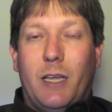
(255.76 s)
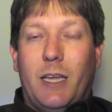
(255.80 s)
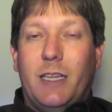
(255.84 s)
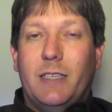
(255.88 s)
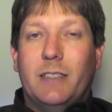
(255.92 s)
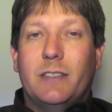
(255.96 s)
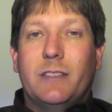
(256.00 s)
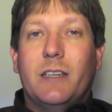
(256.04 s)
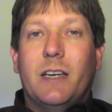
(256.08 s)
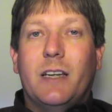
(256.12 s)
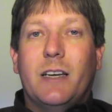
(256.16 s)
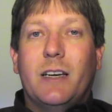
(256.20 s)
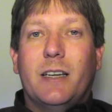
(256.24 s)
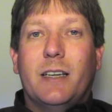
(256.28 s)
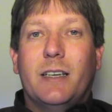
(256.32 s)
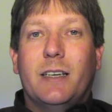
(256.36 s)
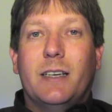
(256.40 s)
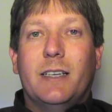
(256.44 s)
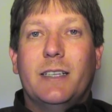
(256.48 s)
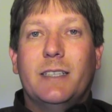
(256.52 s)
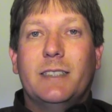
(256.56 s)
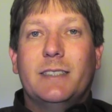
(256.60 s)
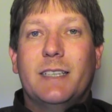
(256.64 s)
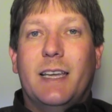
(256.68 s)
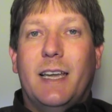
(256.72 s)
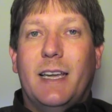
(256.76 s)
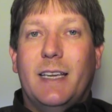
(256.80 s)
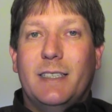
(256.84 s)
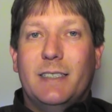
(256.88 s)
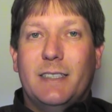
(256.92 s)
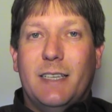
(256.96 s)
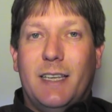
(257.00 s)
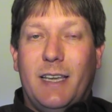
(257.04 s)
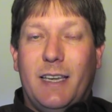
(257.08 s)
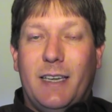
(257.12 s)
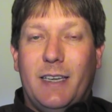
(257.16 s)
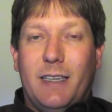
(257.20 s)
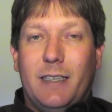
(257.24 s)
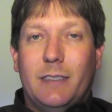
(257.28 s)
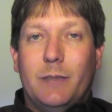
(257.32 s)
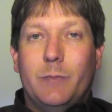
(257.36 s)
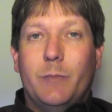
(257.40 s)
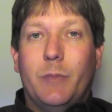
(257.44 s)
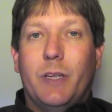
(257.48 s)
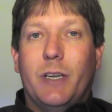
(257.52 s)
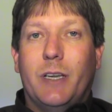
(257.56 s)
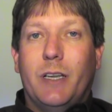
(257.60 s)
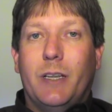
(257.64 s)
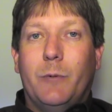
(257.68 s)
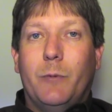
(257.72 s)
It's not an exact science,
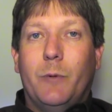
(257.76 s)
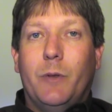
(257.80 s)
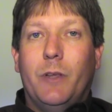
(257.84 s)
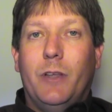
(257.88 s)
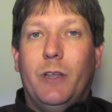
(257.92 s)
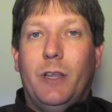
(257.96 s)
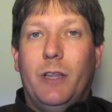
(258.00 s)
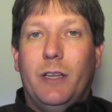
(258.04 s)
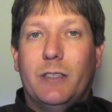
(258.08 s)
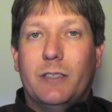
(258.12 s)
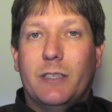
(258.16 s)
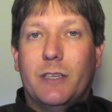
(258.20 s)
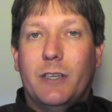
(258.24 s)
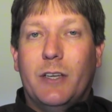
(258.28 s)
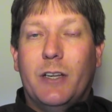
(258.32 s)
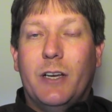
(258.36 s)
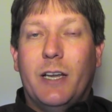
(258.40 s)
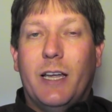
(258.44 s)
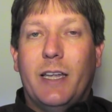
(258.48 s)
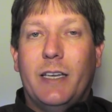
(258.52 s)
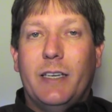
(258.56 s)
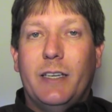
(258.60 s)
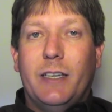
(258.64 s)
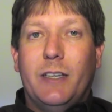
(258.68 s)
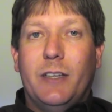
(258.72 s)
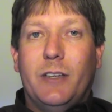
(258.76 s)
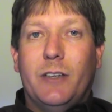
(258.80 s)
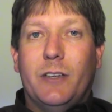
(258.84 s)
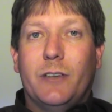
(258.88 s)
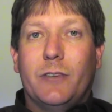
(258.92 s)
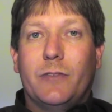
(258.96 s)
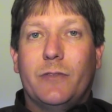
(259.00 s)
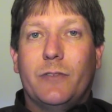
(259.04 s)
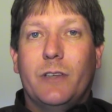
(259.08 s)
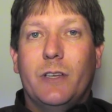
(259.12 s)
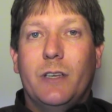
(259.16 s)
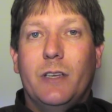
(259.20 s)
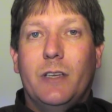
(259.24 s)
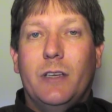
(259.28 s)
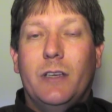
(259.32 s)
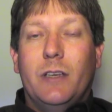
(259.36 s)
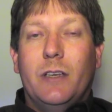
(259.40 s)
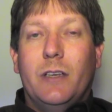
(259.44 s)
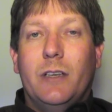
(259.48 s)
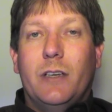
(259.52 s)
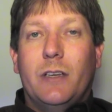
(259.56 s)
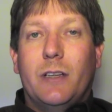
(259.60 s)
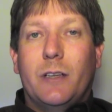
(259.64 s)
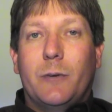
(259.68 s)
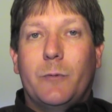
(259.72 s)
but it's a good idea of
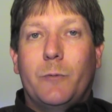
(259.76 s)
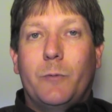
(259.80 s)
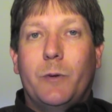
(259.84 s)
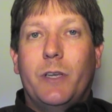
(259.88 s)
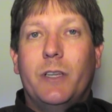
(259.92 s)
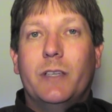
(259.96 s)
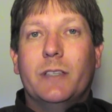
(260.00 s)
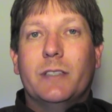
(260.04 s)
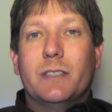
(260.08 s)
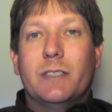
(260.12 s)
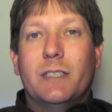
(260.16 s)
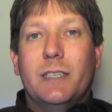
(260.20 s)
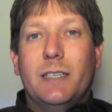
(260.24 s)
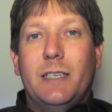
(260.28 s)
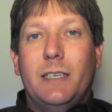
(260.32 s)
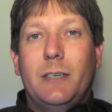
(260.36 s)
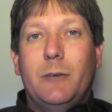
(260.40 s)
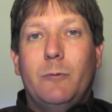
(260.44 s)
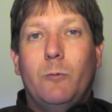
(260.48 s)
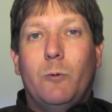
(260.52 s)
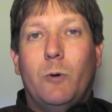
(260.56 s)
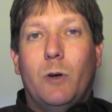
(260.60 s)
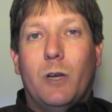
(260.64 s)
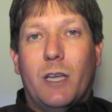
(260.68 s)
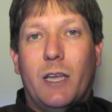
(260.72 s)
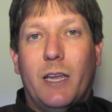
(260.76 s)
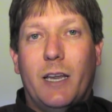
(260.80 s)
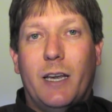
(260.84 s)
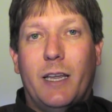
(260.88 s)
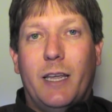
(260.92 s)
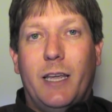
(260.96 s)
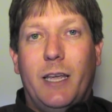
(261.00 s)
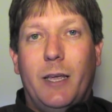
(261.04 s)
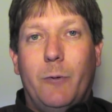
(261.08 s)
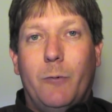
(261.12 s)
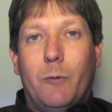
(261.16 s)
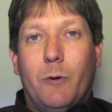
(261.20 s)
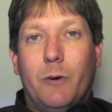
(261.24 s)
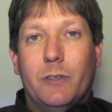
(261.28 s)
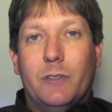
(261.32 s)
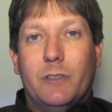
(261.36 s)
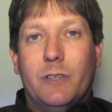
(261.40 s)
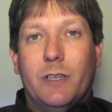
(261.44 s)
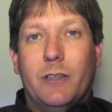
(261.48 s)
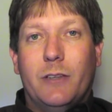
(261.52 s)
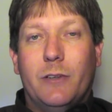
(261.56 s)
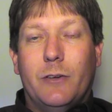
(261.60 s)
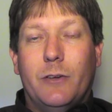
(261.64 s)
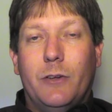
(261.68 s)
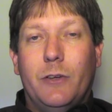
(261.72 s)
we can see what kind of keywords
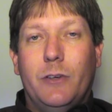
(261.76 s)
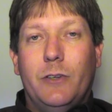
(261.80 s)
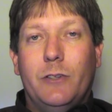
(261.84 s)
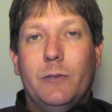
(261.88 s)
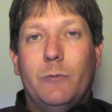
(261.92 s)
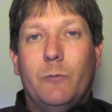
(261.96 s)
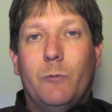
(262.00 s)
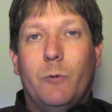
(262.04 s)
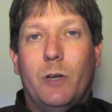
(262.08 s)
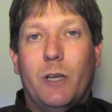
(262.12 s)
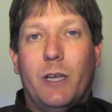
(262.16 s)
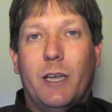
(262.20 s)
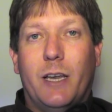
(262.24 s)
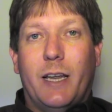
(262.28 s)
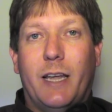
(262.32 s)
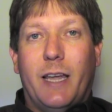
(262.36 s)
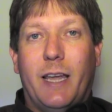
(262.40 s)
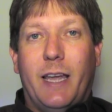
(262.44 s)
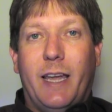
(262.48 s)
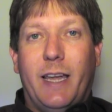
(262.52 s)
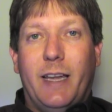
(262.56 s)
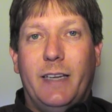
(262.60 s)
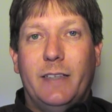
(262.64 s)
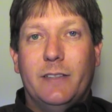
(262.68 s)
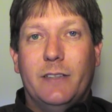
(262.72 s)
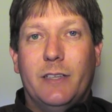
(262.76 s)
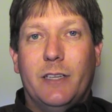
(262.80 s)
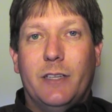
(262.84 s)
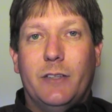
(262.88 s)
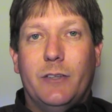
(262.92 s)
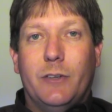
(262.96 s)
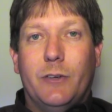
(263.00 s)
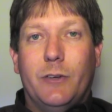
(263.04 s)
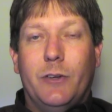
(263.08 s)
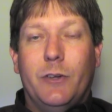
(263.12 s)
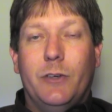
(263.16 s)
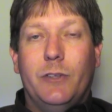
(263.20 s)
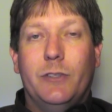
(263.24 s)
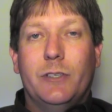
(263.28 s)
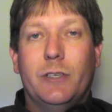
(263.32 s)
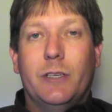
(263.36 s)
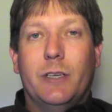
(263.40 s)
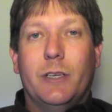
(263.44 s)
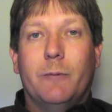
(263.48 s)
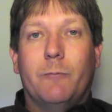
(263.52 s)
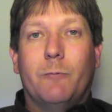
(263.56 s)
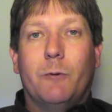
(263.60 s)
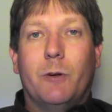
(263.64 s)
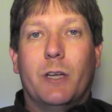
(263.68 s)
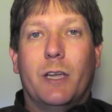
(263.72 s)
that they're using, what kind of ads that they're
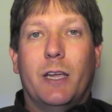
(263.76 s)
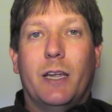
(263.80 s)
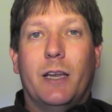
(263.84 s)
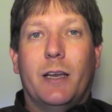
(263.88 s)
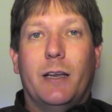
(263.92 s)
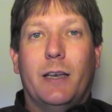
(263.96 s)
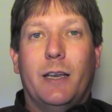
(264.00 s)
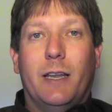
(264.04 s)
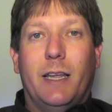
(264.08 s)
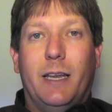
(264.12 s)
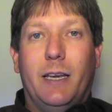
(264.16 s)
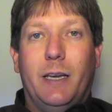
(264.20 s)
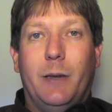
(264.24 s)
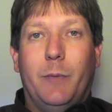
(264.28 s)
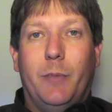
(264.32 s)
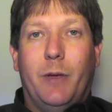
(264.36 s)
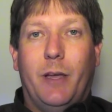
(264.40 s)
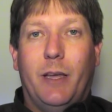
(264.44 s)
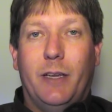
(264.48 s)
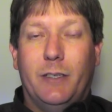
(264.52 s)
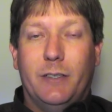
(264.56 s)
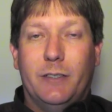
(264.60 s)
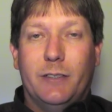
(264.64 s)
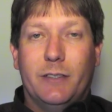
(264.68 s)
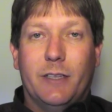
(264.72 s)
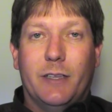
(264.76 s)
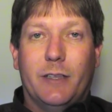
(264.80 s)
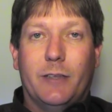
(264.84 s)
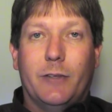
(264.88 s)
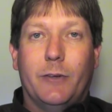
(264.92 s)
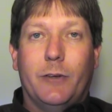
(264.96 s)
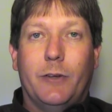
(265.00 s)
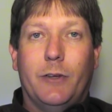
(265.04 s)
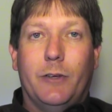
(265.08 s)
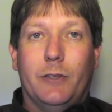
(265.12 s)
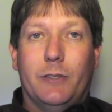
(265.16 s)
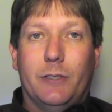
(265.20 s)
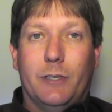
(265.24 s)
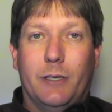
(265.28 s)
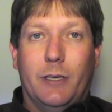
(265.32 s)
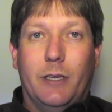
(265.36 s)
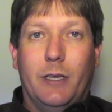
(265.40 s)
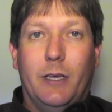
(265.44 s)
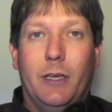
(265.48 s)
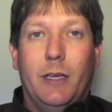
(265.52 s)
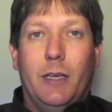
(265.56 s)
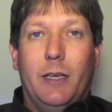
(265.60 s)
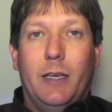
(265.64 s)
using, and what kind of landing pages that they're using,